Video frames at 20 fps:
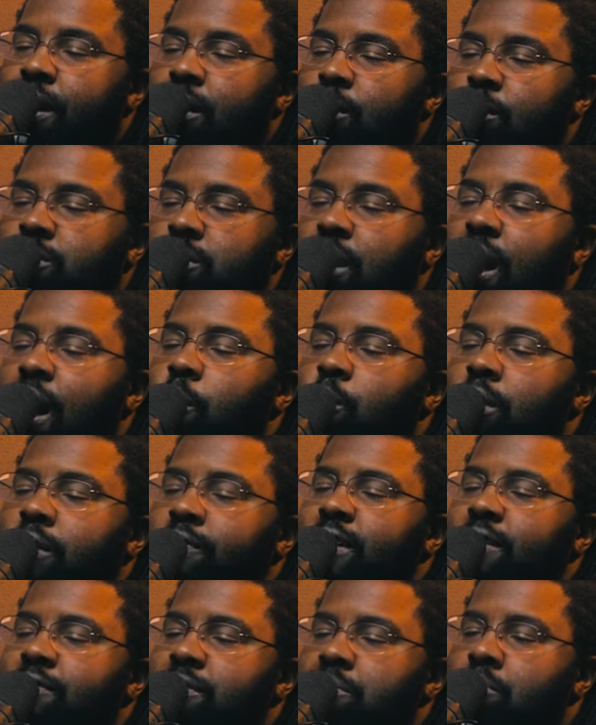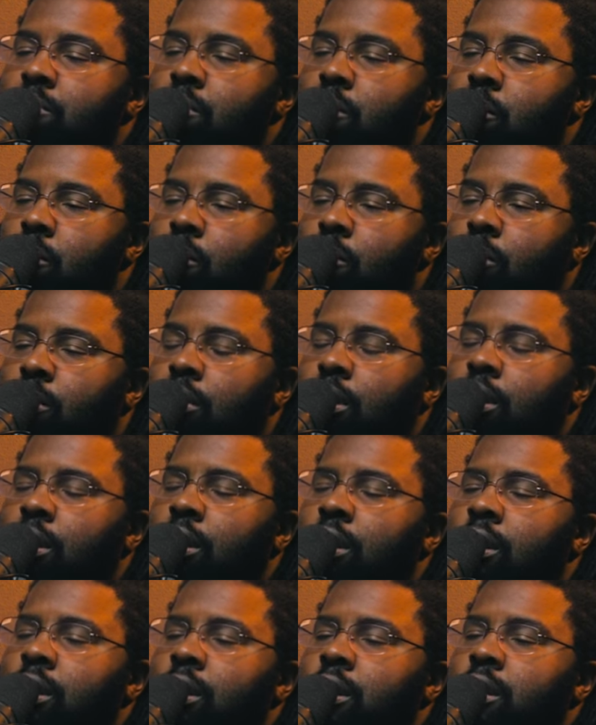question. I would have given
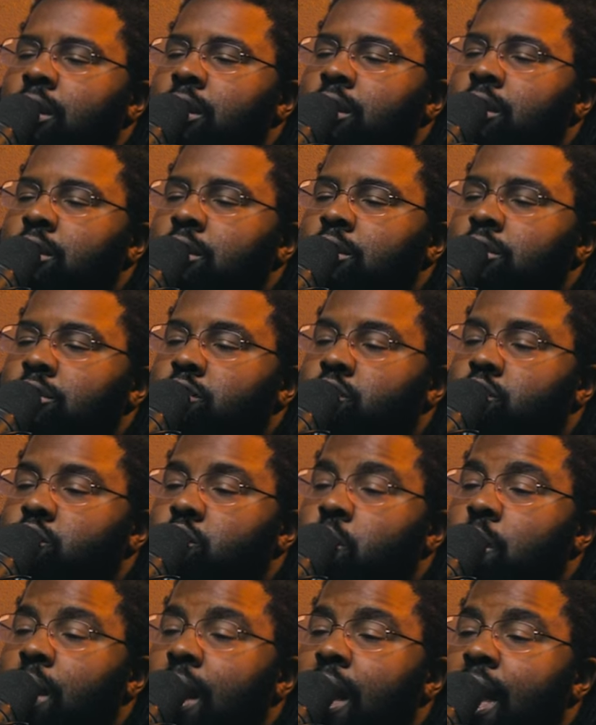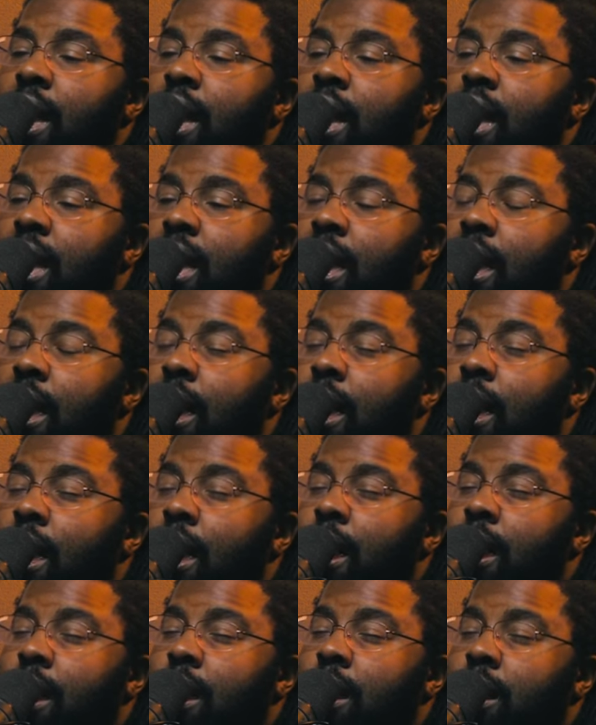more to
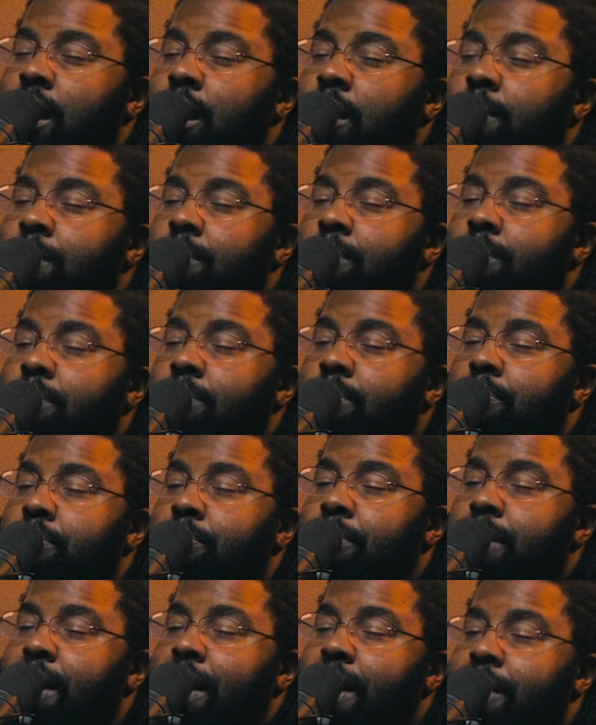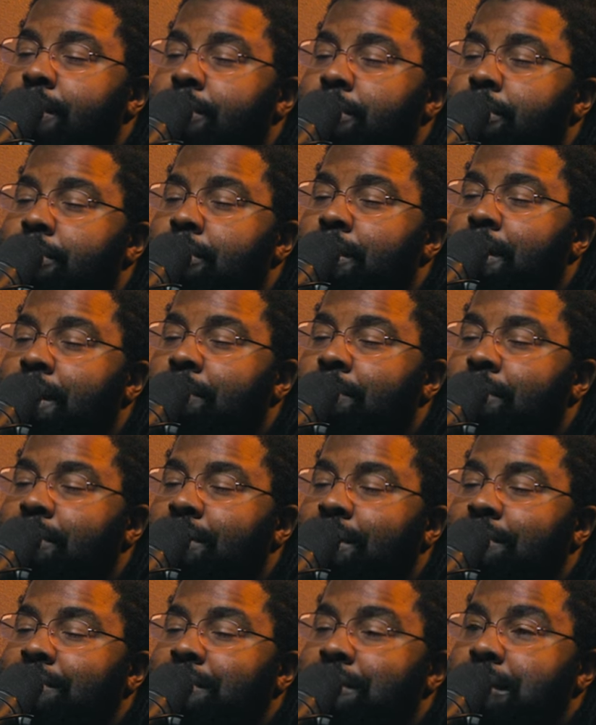Annabelle Beth, I
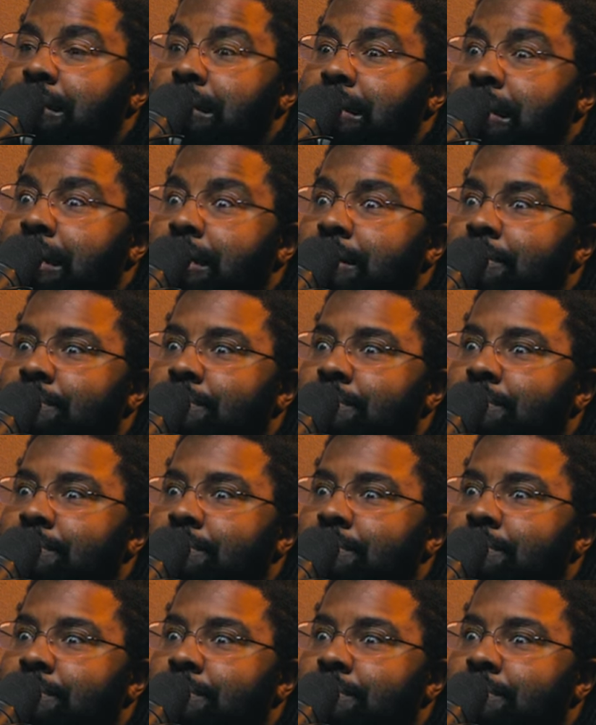believe is her name.